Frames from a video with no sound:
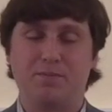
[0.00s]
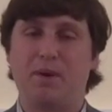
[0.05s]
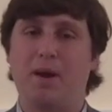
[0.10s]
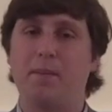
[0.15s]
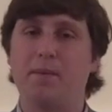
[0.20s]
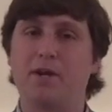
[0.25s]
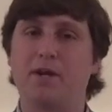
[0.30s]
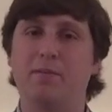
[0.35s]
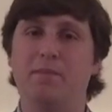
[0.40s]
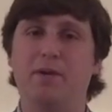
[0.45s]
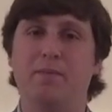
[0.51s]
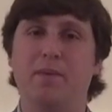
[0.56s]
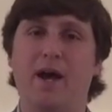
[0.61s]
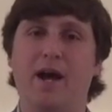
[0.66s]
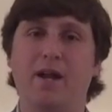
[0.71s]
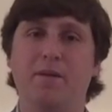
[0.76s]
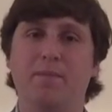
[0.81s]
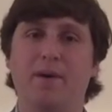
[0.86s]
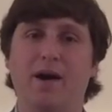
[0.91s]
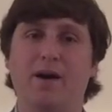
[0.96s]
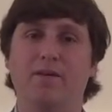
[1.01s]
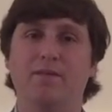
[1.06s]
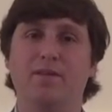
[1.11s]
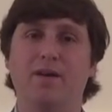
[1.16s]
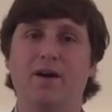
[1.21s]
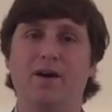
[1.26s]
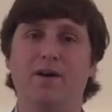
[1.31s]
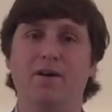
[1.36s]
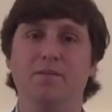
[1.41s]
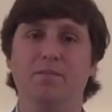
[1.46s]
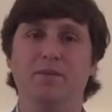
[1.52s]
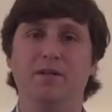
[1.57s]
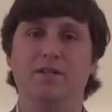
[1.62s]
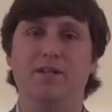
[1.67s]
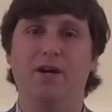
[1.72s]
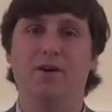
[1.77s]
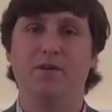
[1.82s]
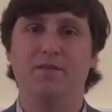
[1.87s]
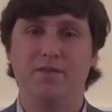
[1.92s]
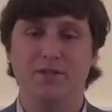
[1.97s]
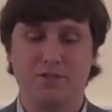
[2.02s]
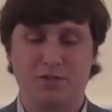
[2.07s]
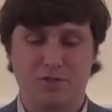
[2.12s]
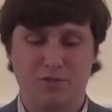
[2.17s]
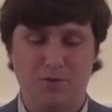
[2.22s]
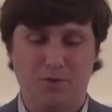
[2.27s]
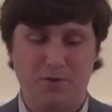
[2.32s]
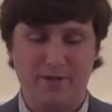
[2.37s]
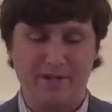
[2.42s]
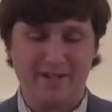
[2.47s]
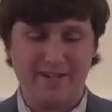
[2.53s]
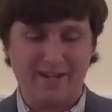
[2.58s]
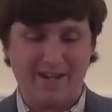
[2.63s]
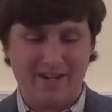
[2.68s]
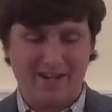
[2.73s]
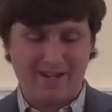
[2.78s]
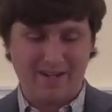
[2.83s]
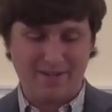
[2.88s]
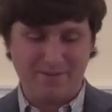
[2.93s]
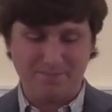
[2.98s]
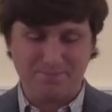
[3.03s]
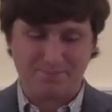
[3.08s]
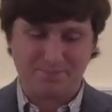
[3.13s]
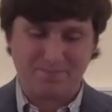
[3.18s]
probably going to be mad about uh, me telling this story. Um,